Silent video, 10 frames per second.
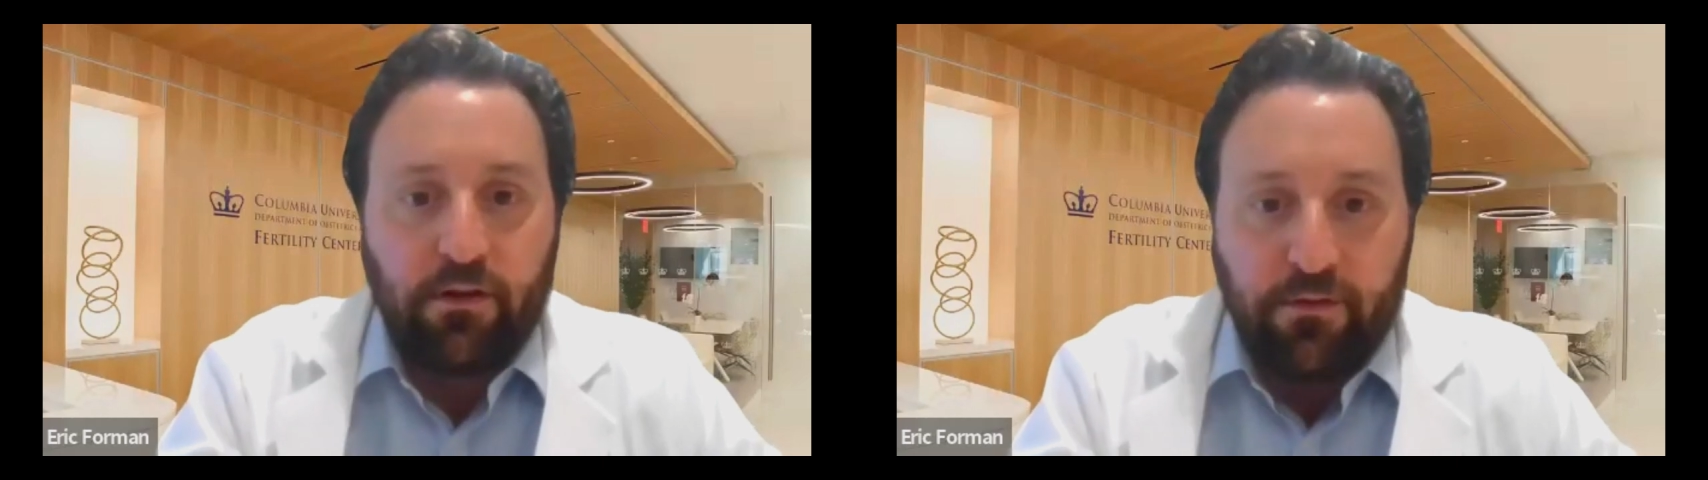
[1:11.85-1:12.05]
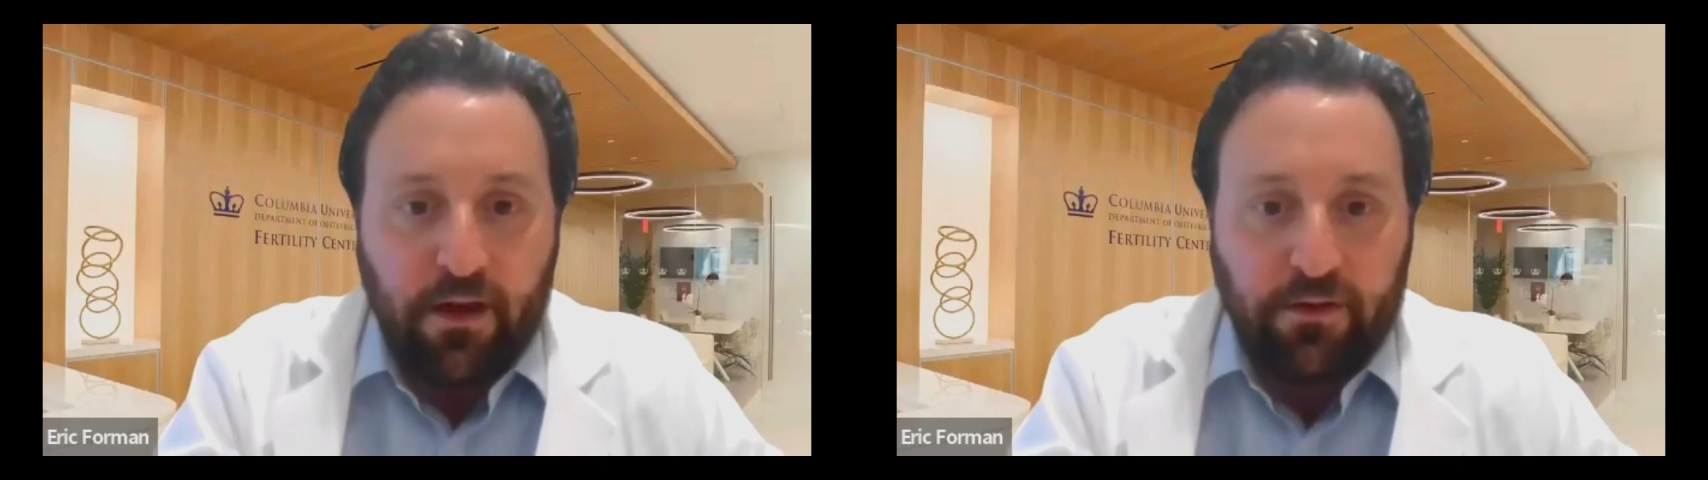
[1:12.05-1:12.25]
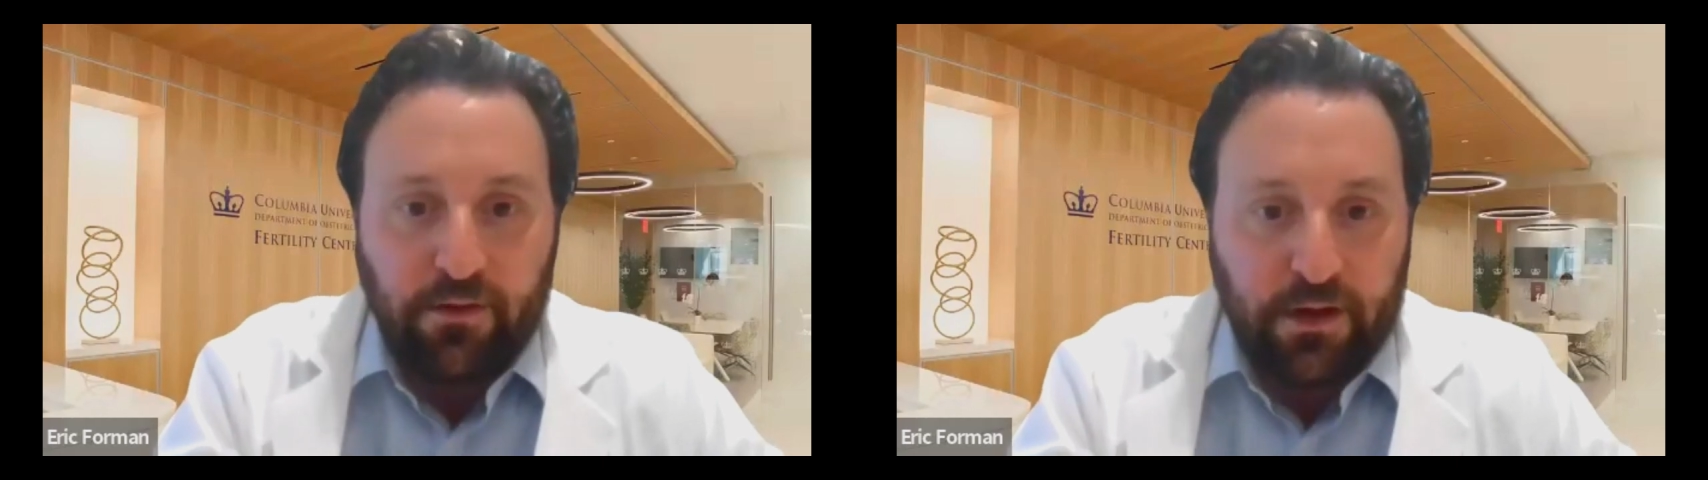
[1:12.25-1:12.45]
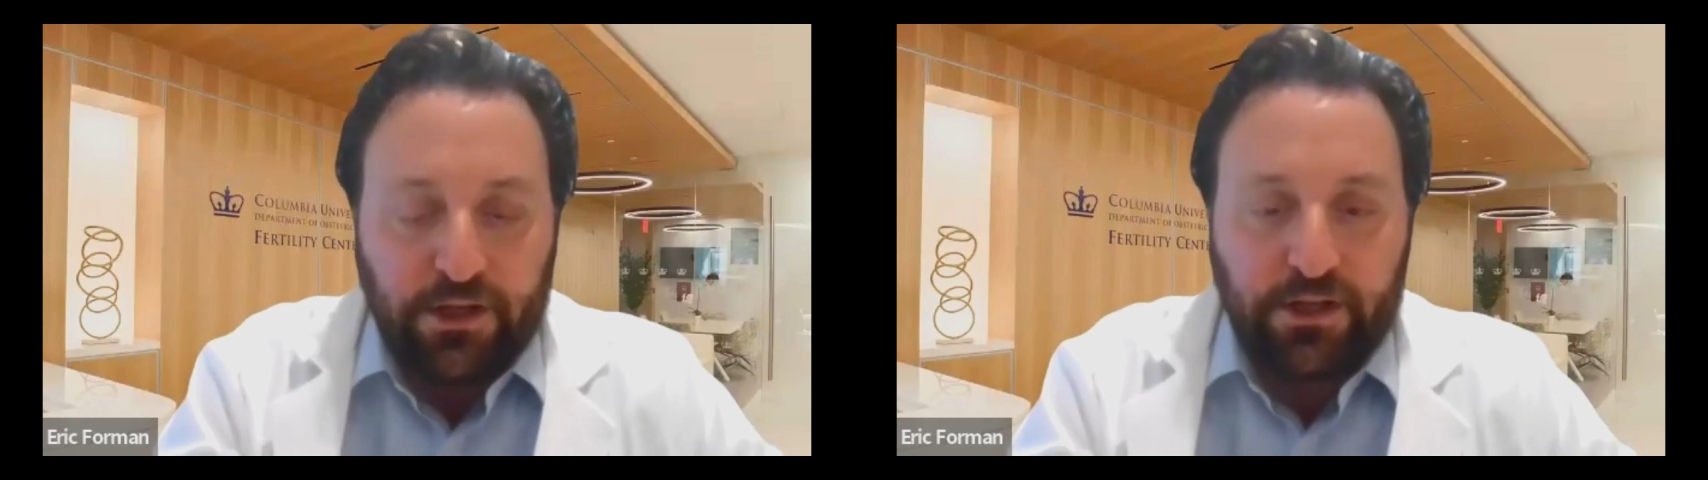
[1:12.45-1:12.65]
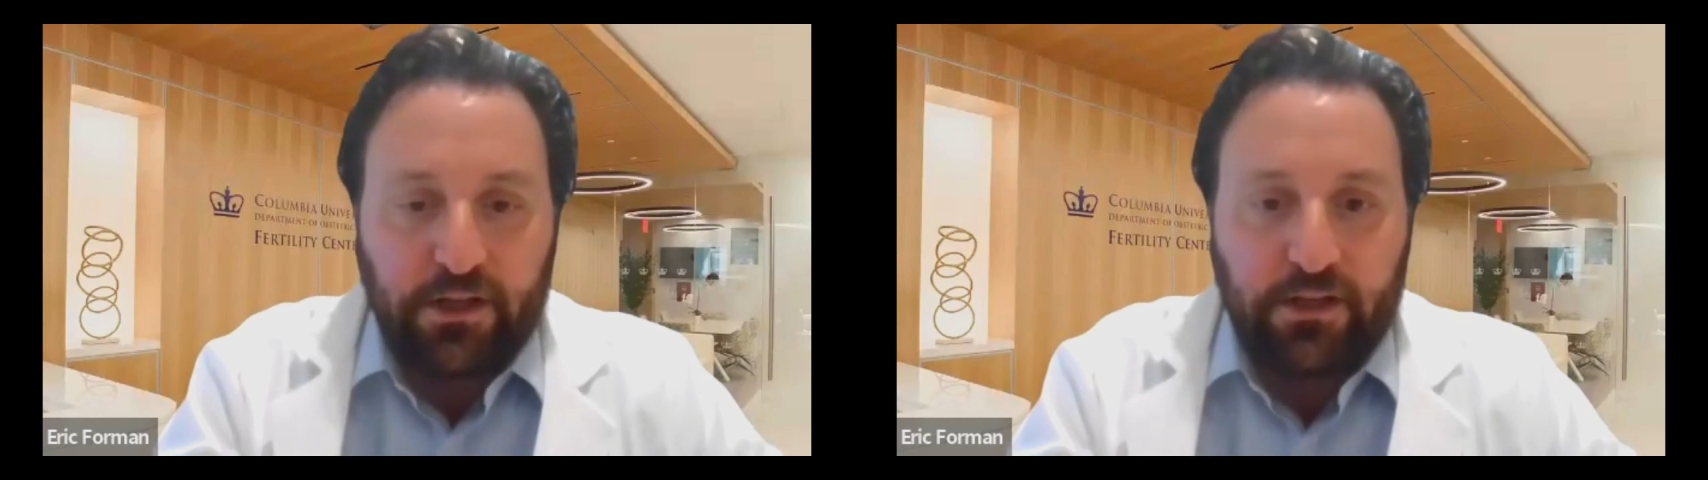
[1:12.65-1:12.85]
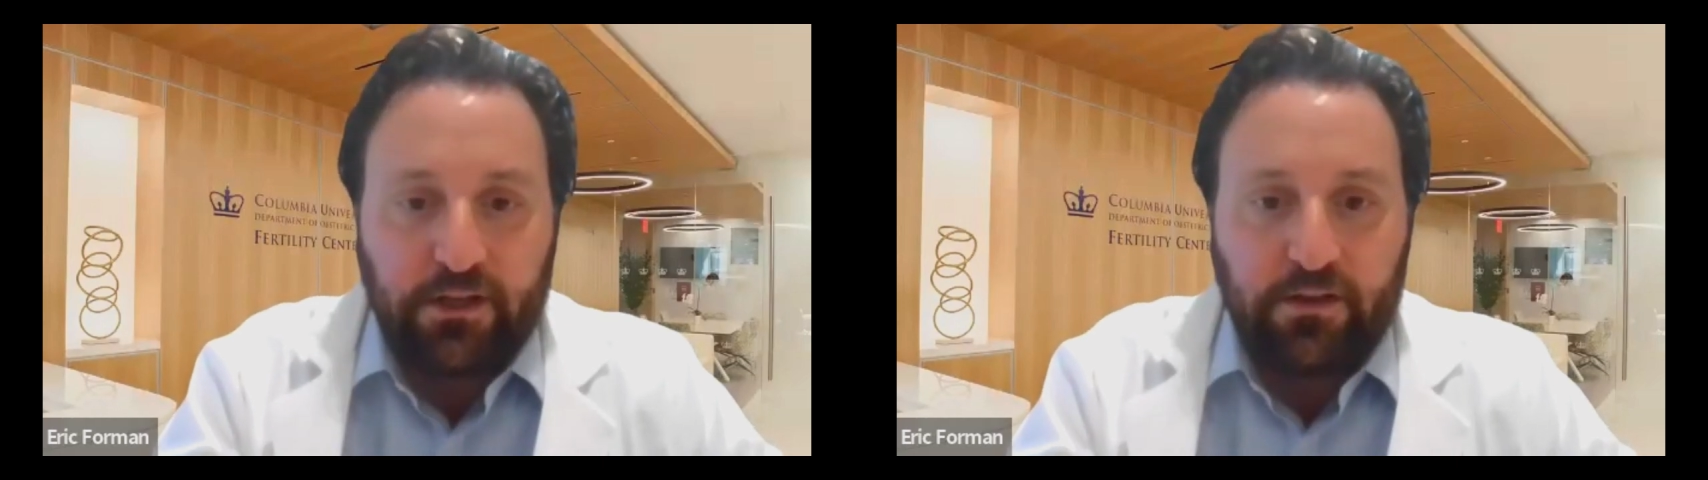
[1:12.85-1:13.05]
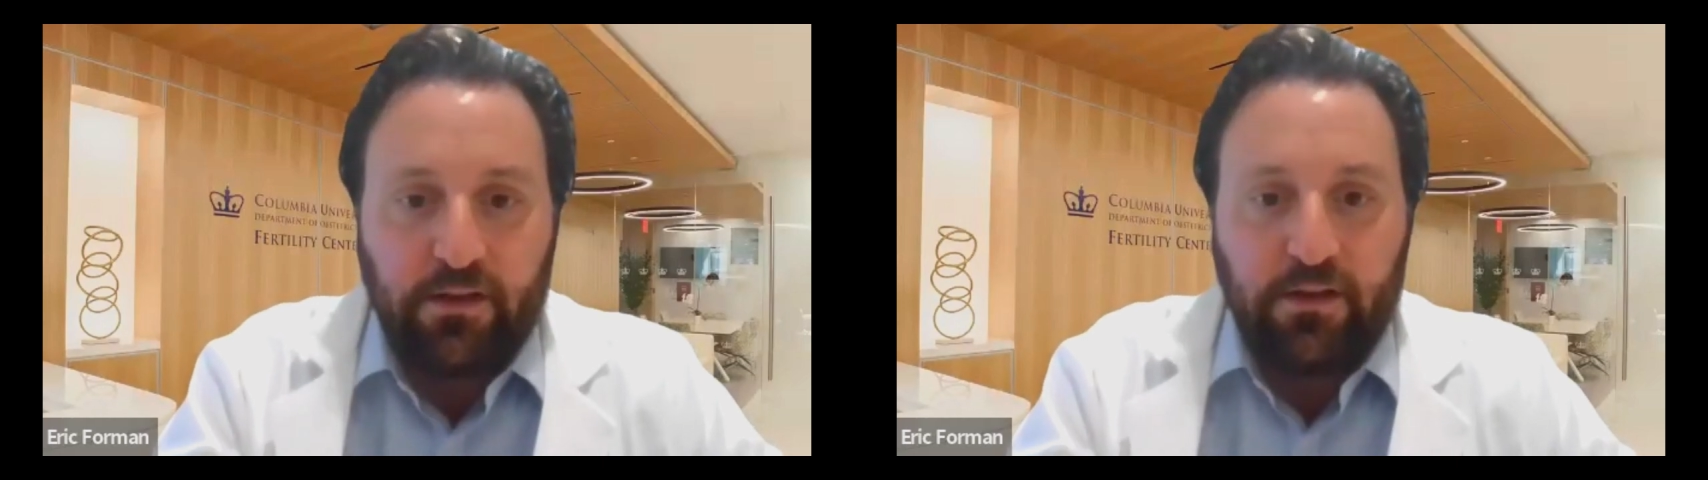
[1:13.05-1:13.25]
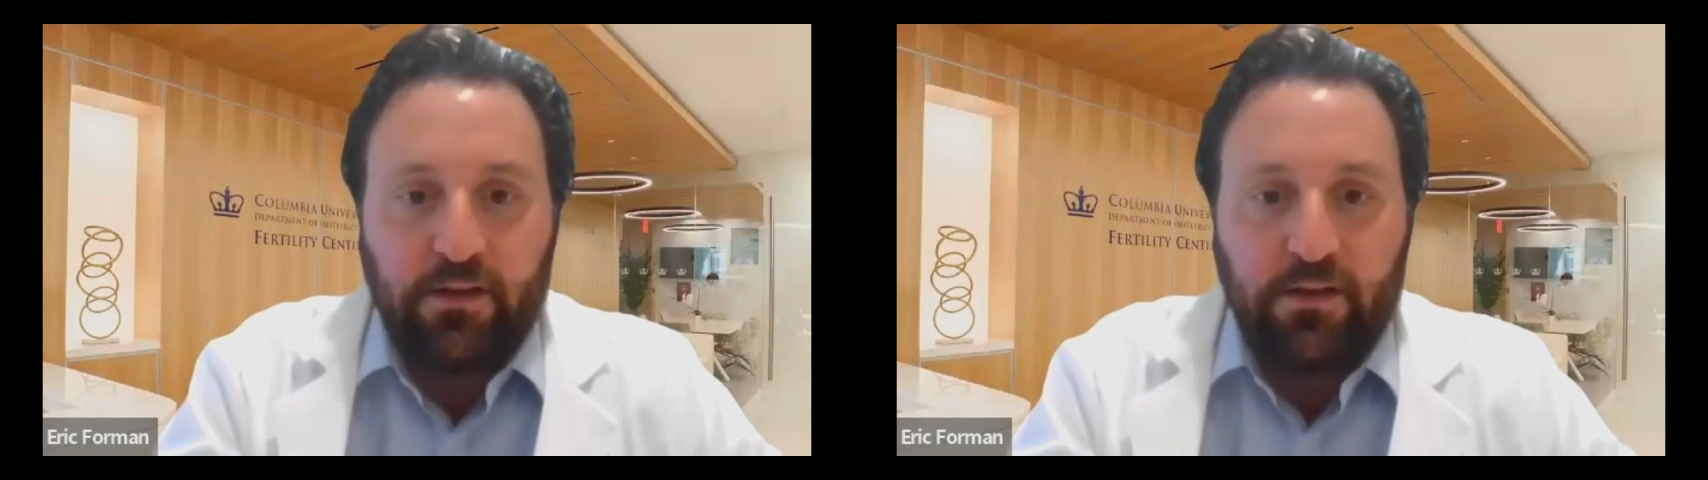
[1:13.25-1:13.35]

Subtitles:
evaluation.